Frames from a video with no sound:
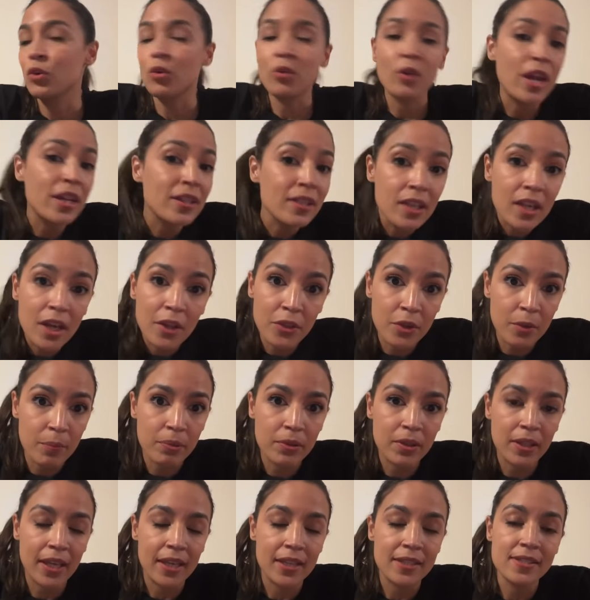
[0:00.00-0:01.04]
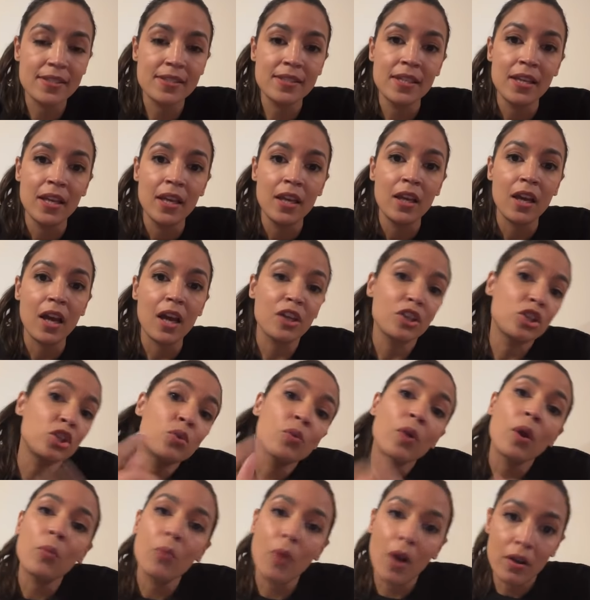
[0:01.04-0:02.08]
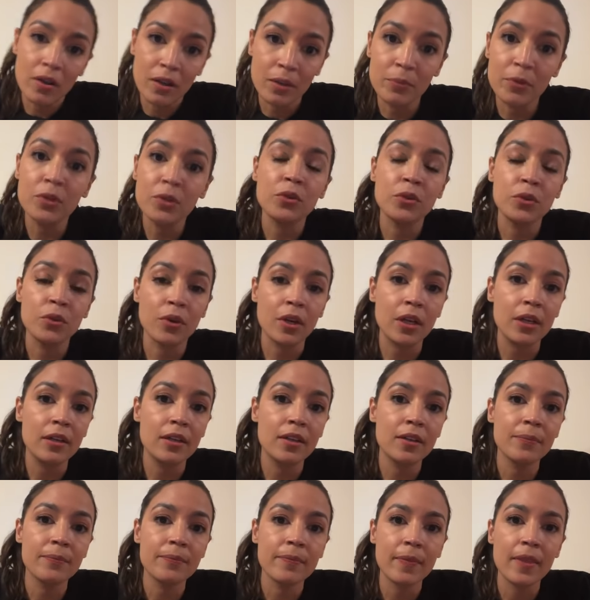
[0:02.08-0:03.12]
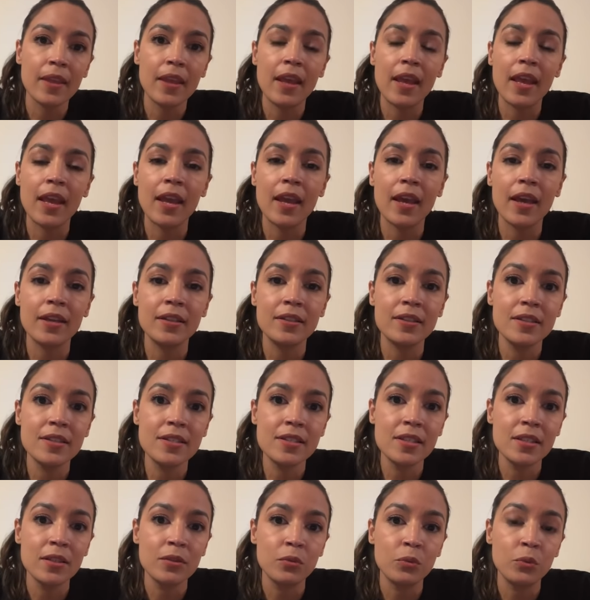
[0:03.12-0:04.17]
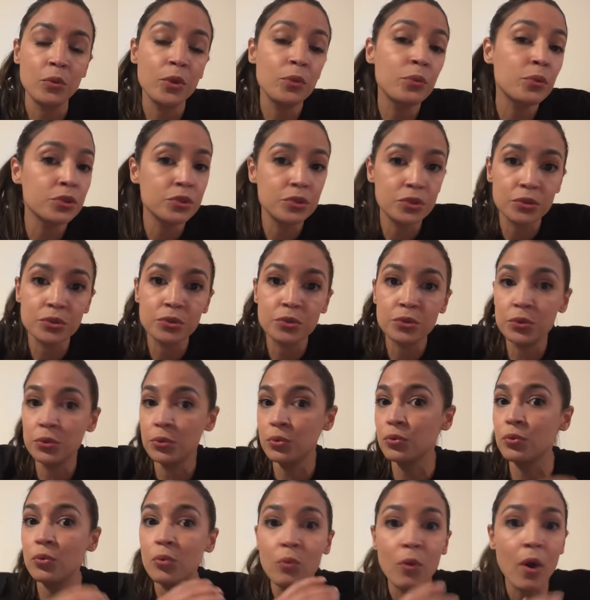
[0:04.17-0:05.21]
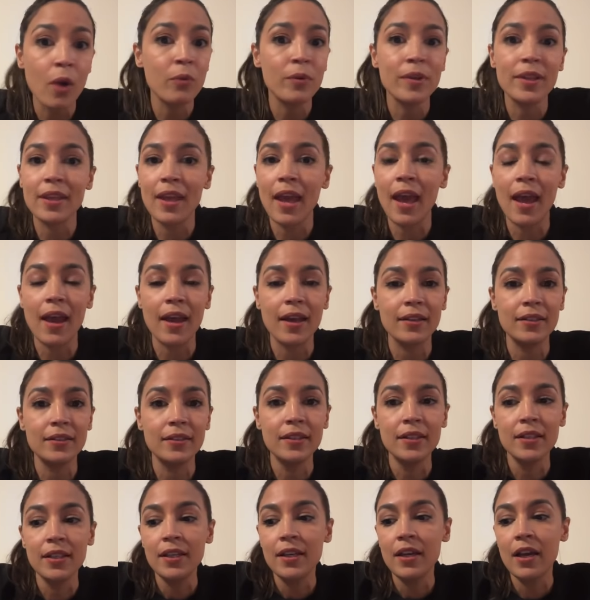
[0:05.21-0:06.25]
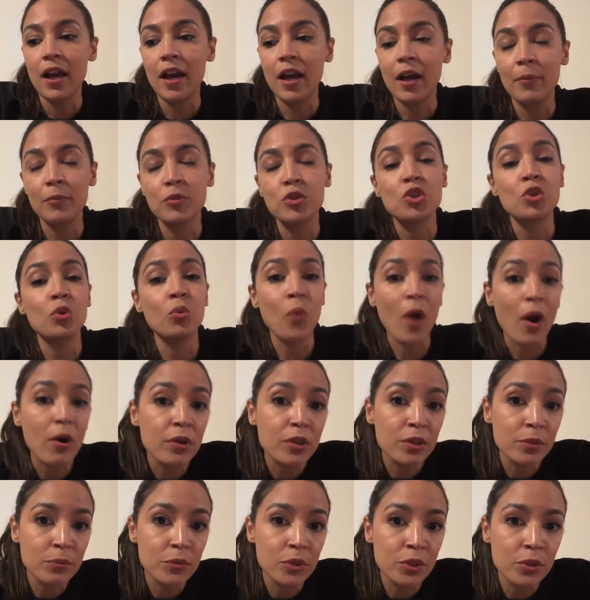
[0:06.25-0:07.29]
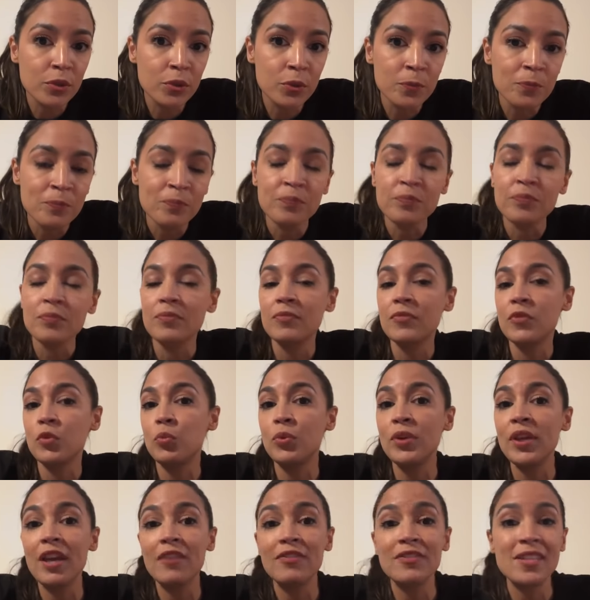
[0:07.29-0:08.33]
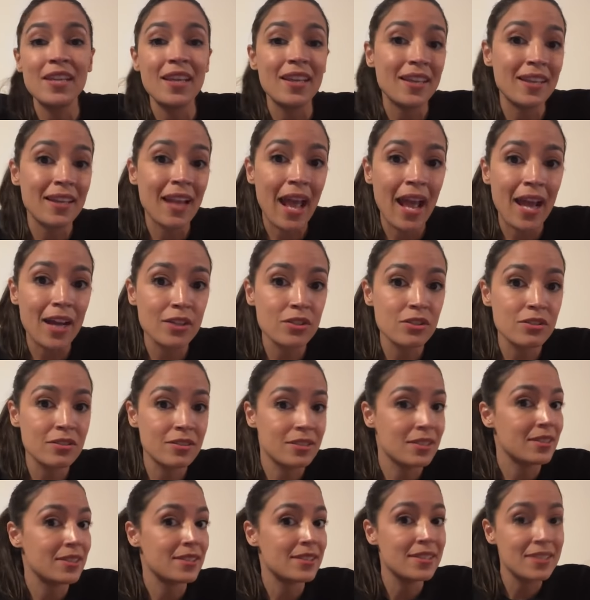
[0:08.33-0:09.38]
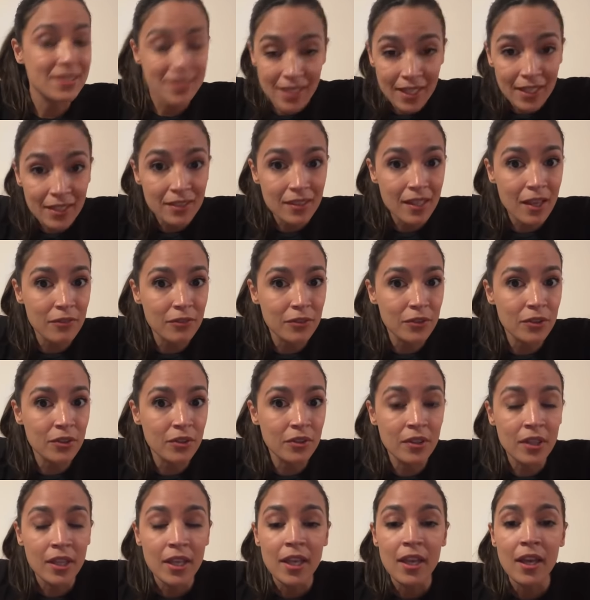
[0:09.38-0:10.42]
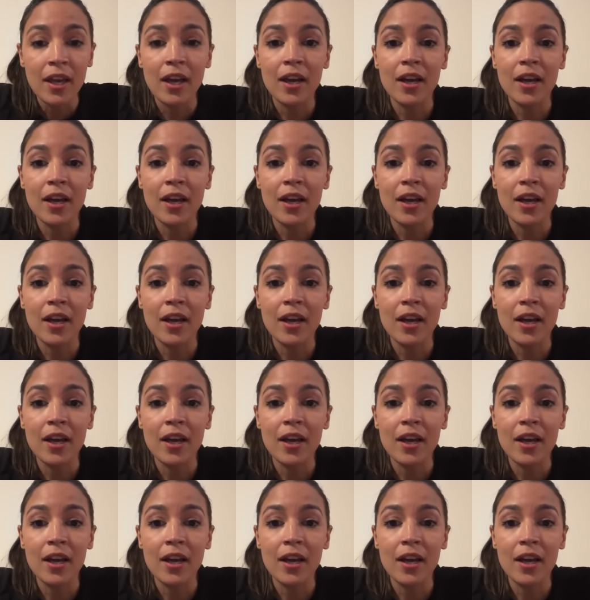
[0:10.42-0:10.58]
or any other place, you are welcome in New York. And we will do what we can to welcome you. We have taken actions on a state level,